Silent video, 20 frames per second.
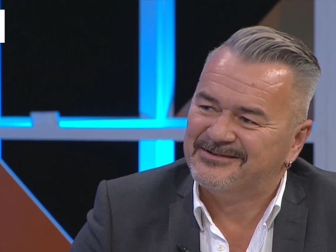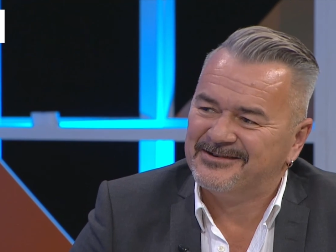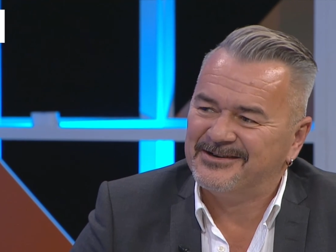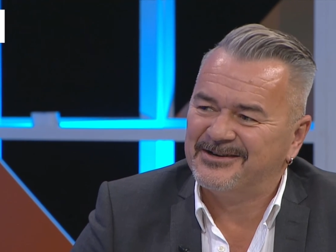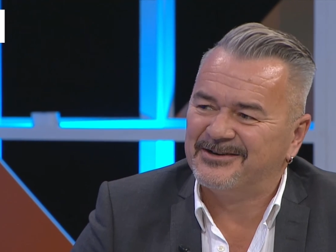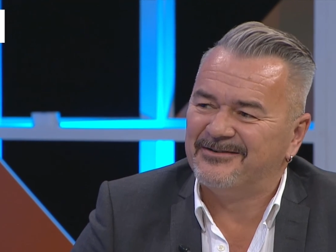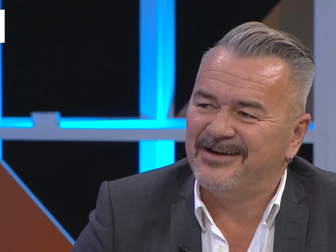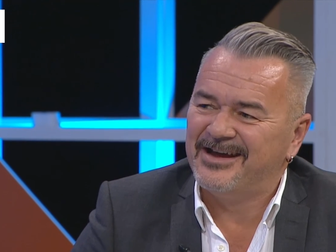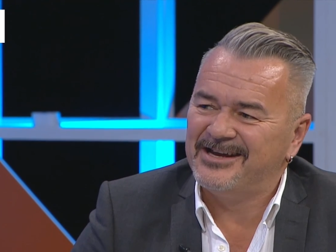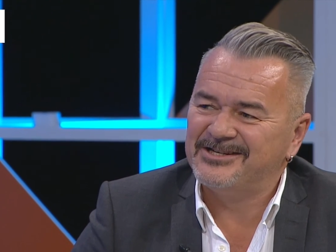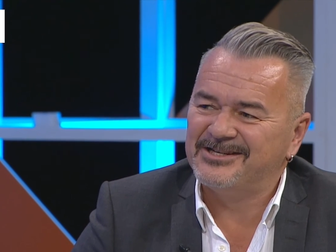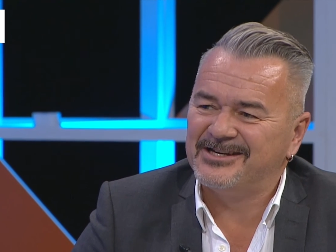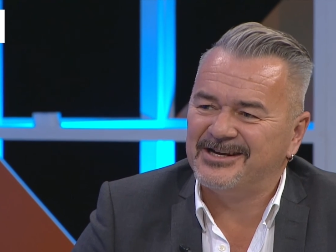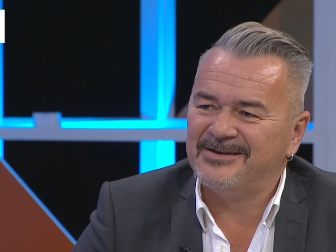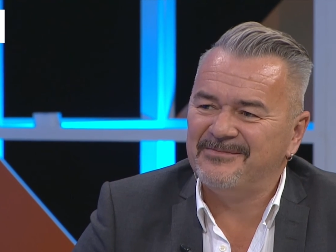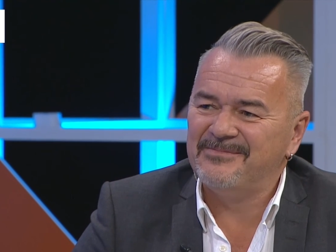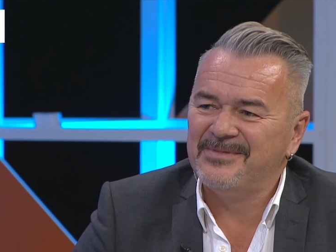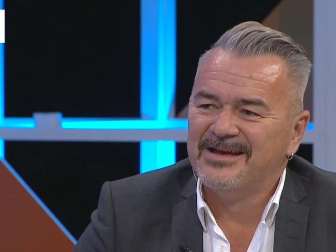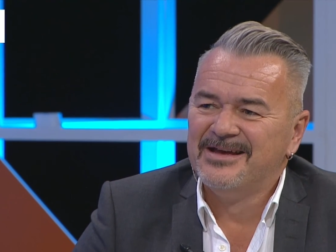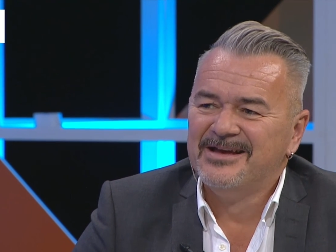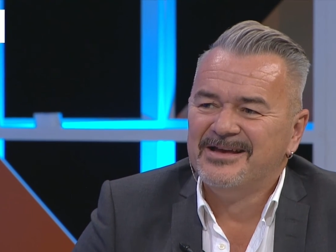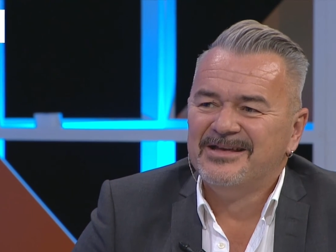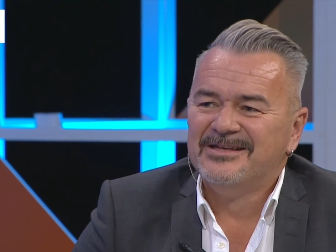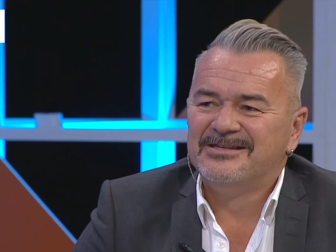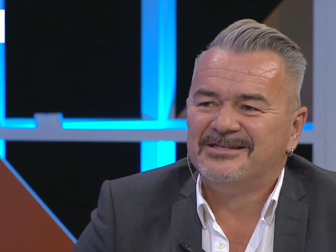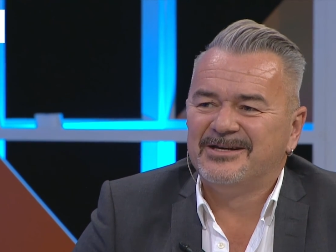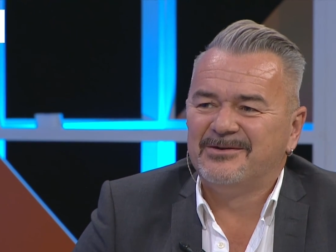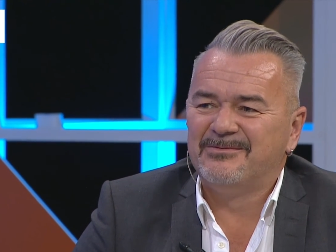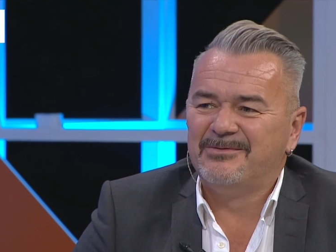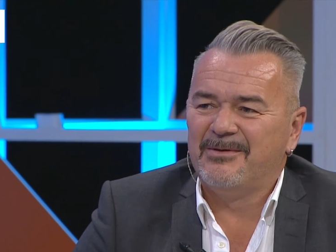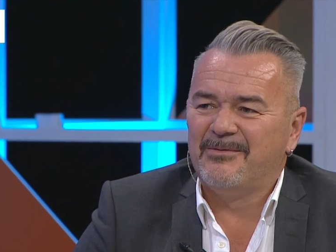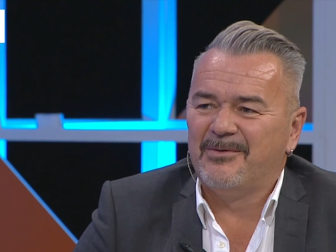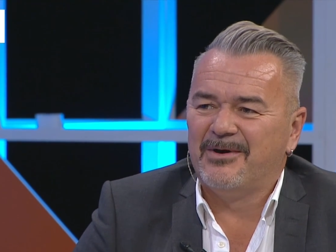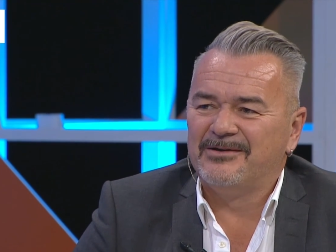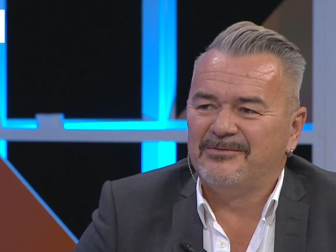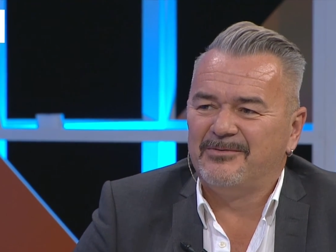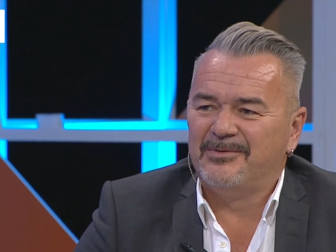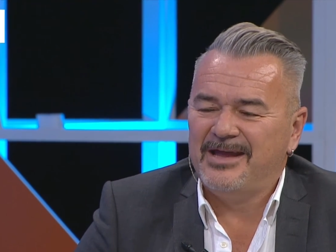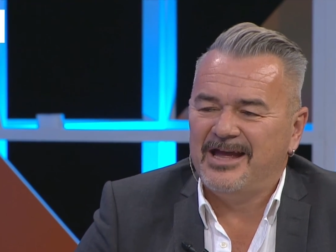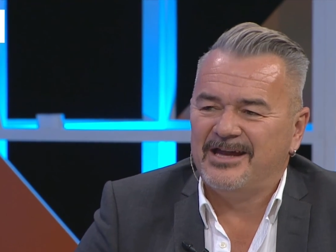Croatia. So we
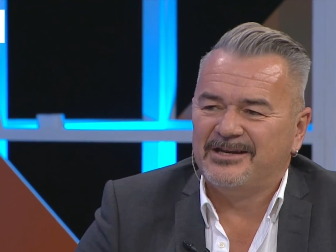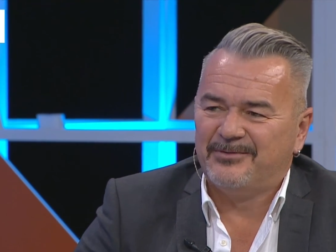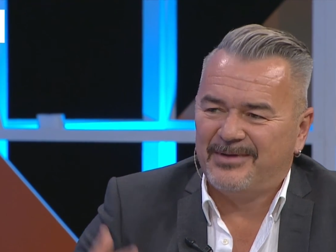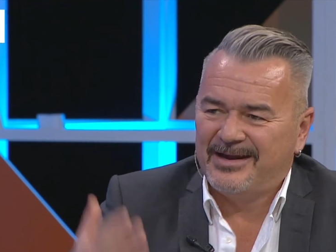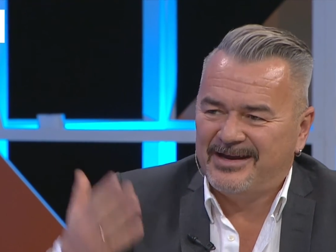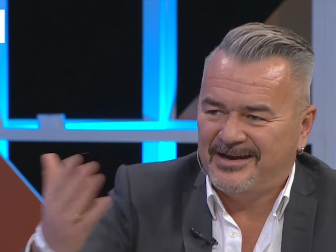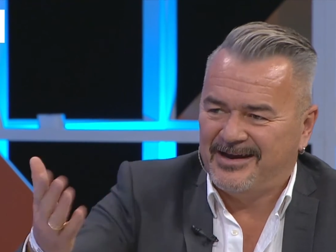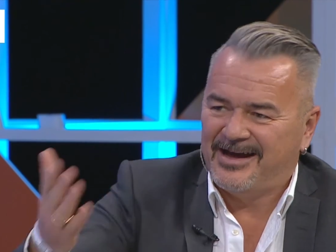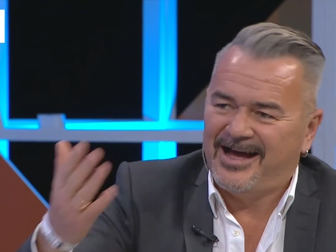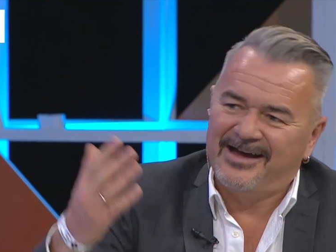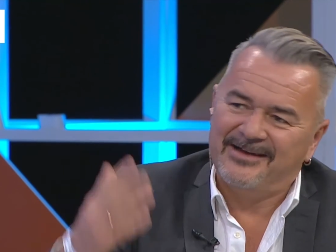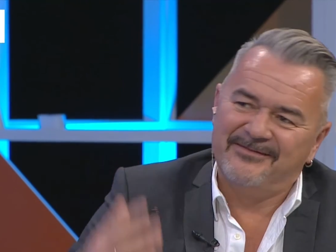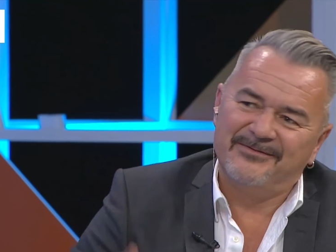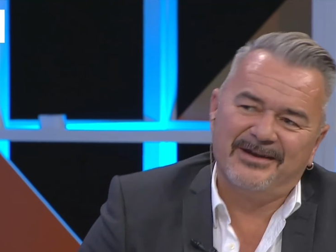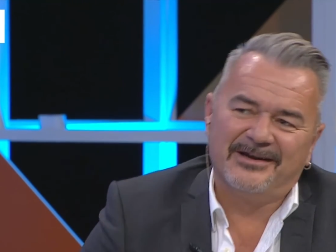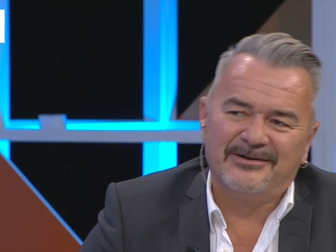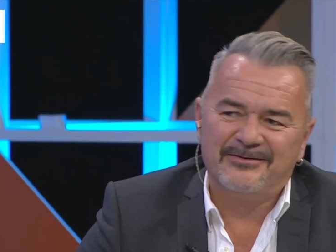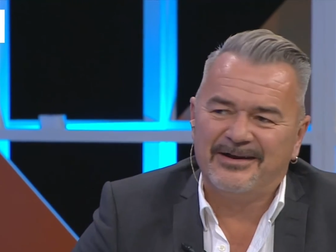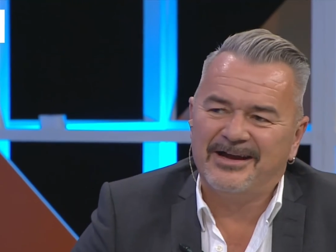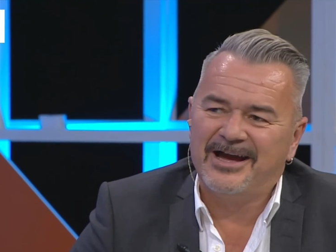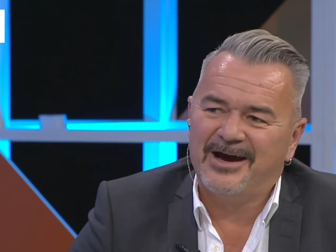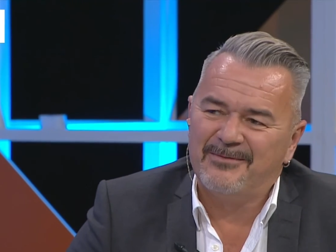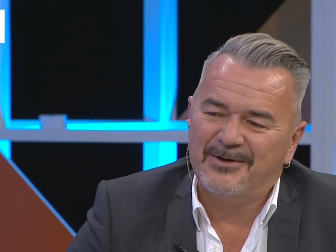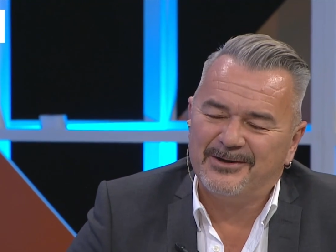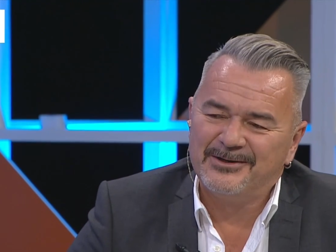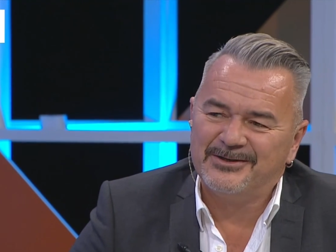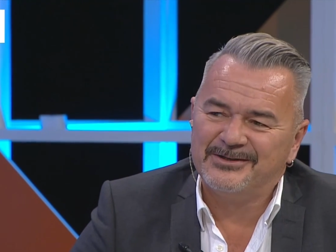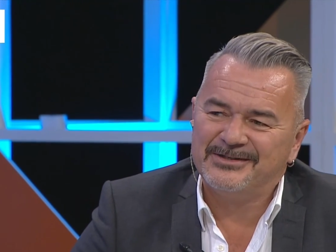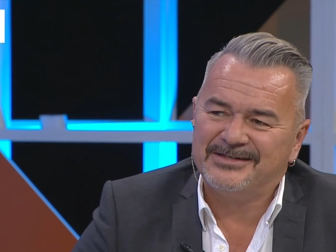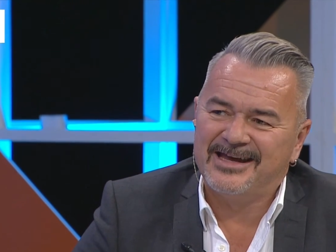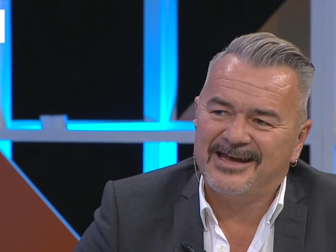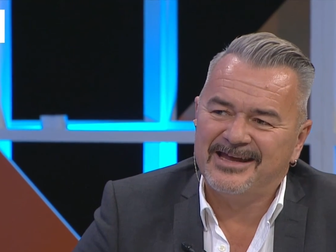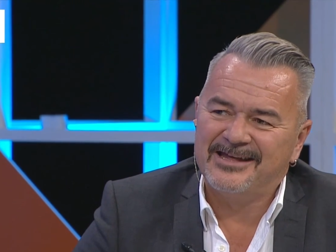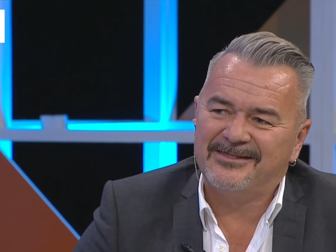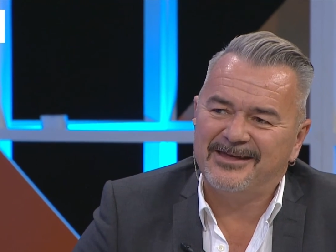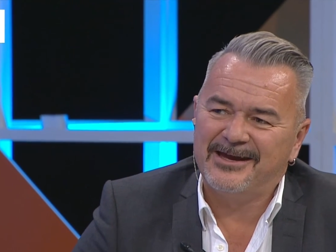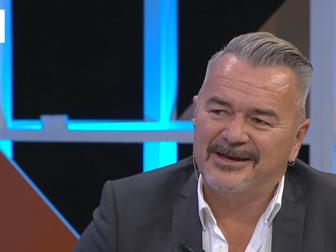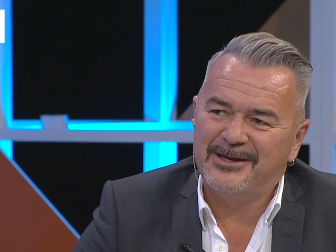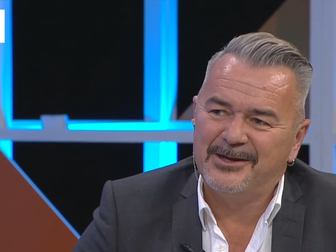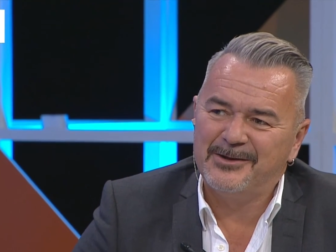and Rika, I want to say
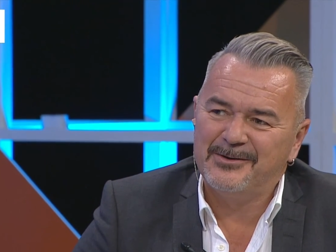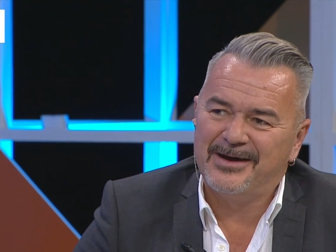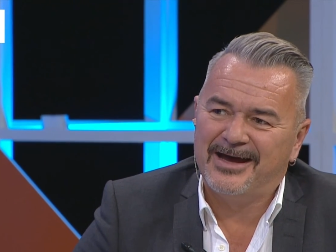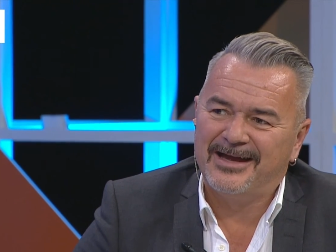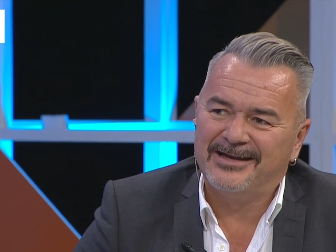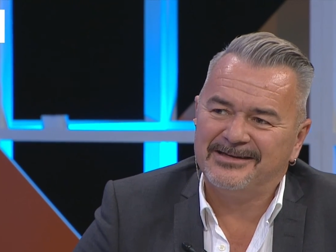thank you. And